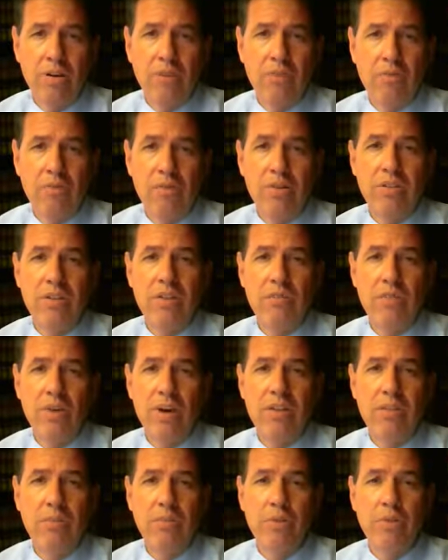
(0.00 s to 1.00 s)
The reason
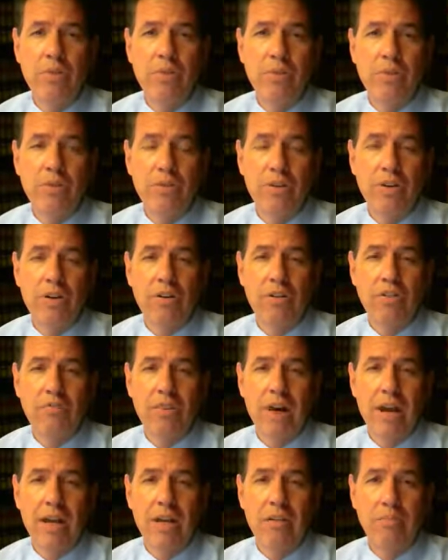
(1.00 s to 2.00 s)
why the murder charge
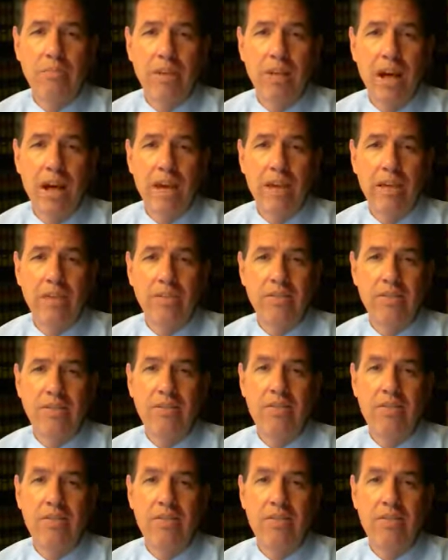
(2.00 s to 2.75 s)
might apply is,